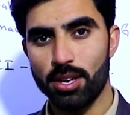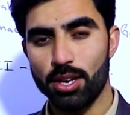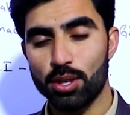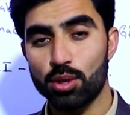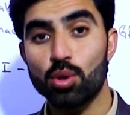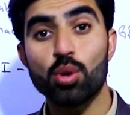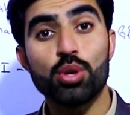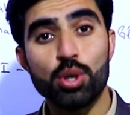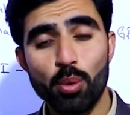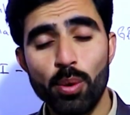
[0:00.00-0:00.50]

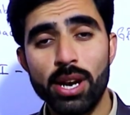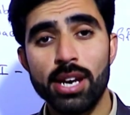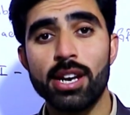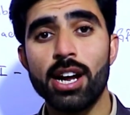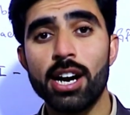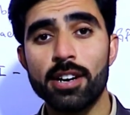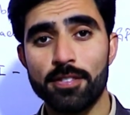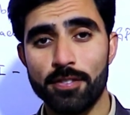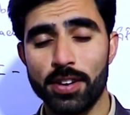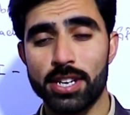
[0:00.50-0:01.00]
so you will
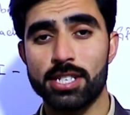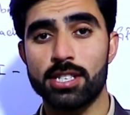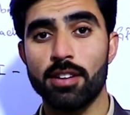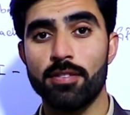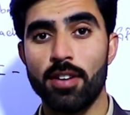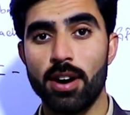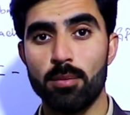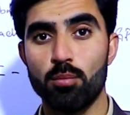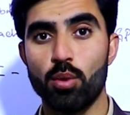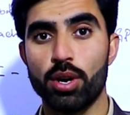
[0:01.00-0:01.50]
not fix the
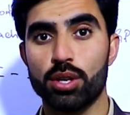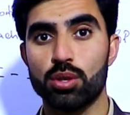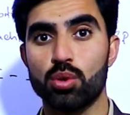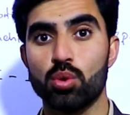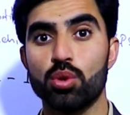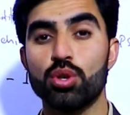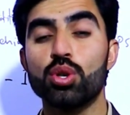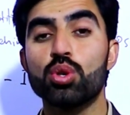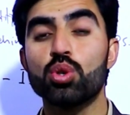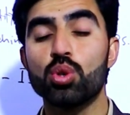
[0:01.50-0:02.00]
farm work.
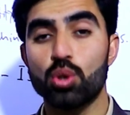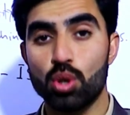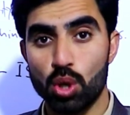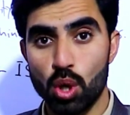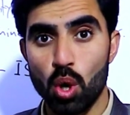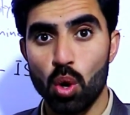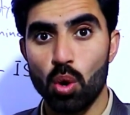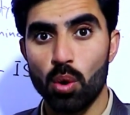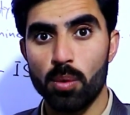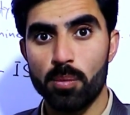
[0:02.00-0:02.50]
So you should
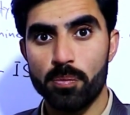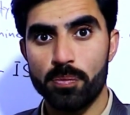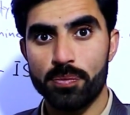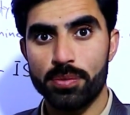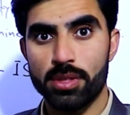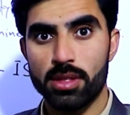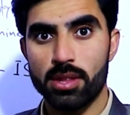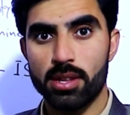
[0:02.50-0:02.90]
know